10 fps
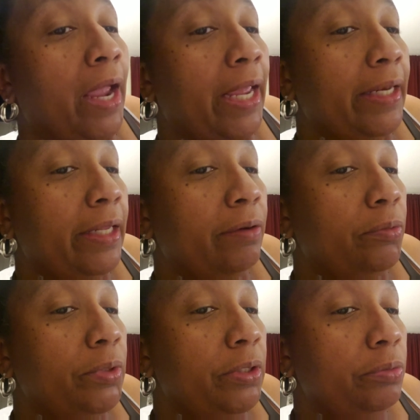And
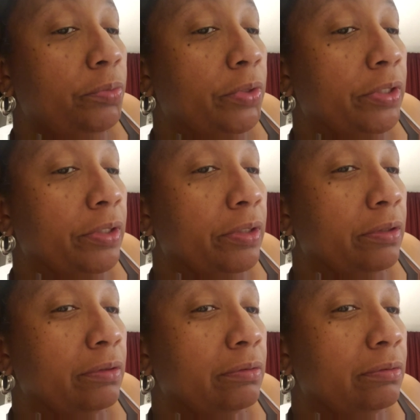then we
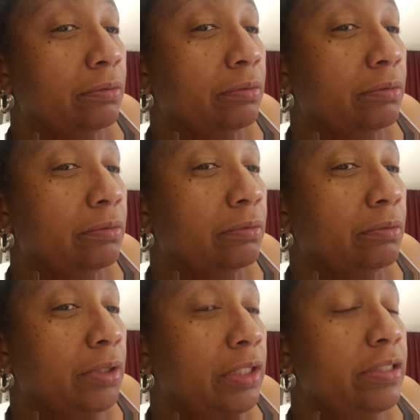were,
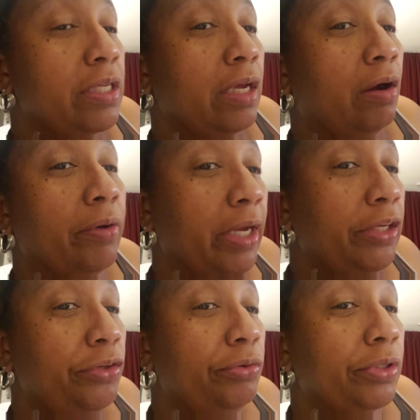he said, okay,
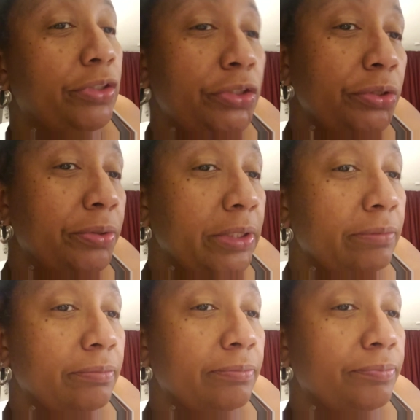you're going to do it.
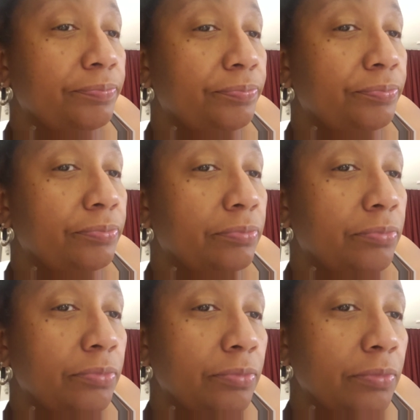
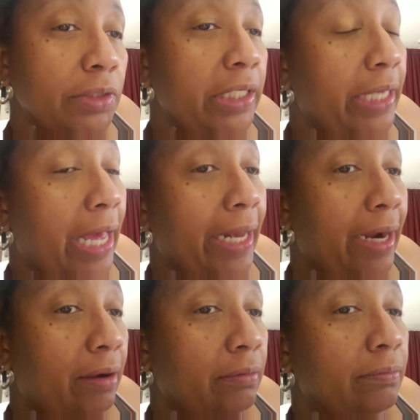He got
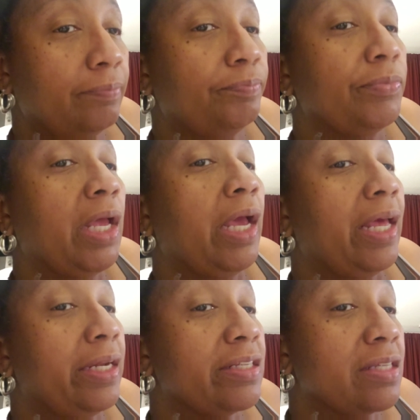out
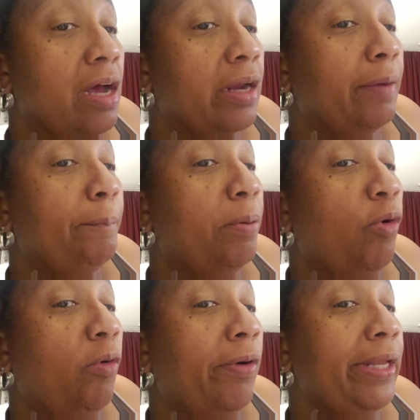and it started
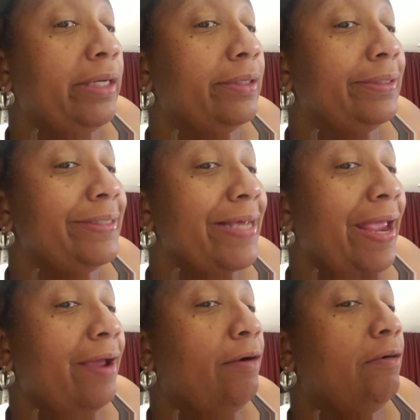pouring
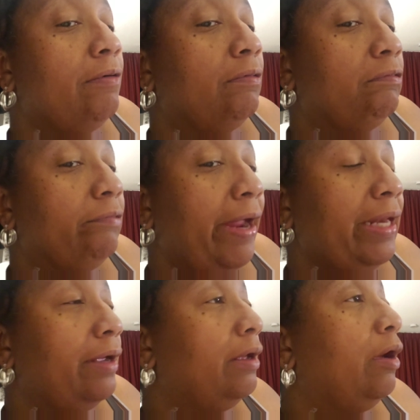down,
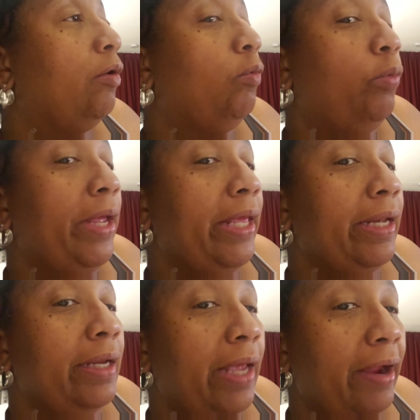raining,
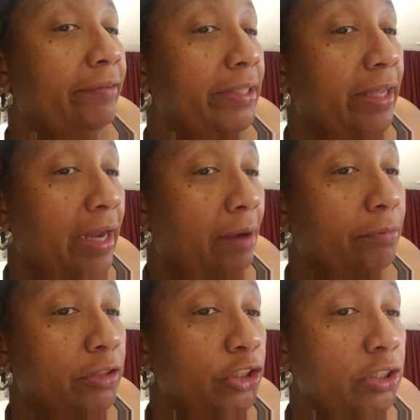wind, everything. I'm
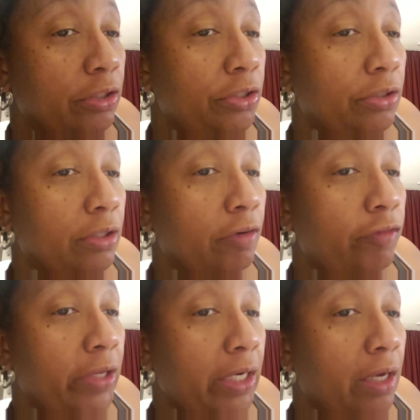going to show you a little
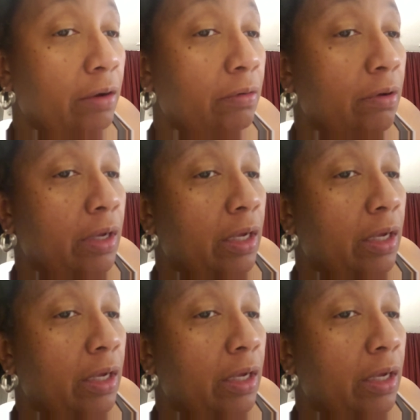video.